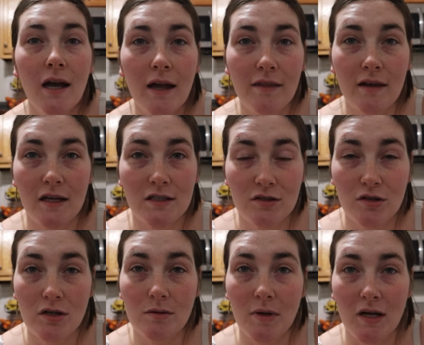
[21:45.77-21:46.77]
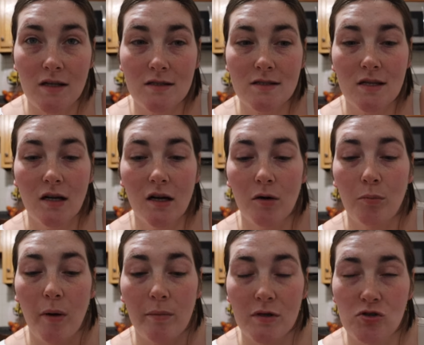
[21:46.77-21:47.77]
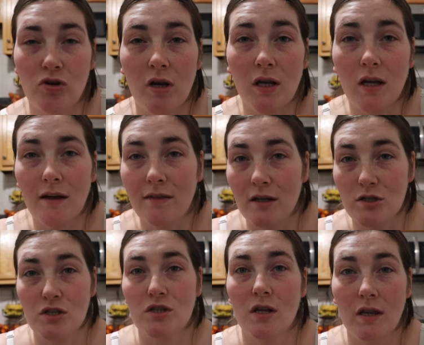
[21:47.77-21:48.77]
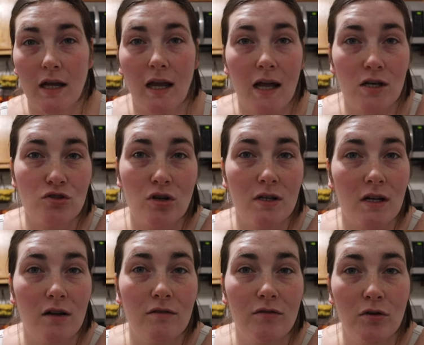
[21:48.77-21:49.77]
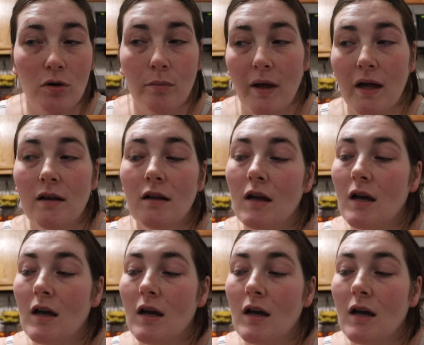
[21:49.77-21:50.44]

In the next thirty minutes, I'll probably drink and then just like head straight down for our bed.